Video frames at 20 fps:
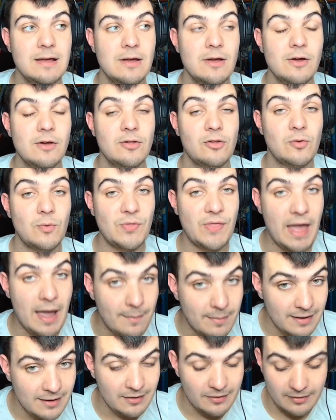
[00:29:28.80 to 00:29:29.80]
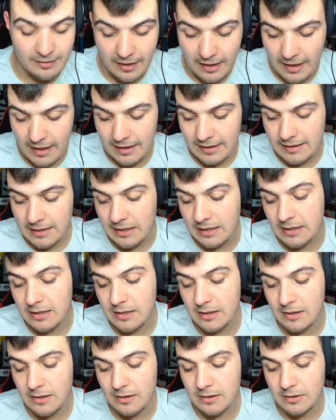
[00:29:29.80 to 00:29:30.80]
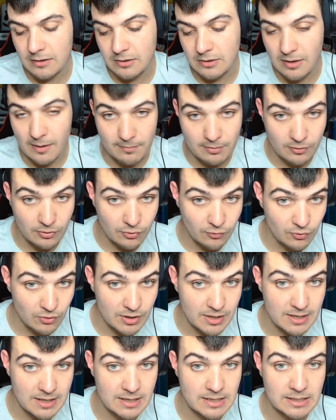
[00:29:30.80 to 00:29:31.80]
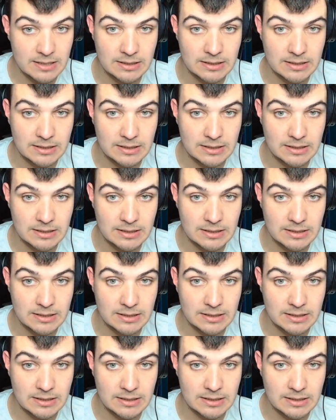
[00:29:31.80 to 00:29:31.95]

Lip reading: So that being said, number 3,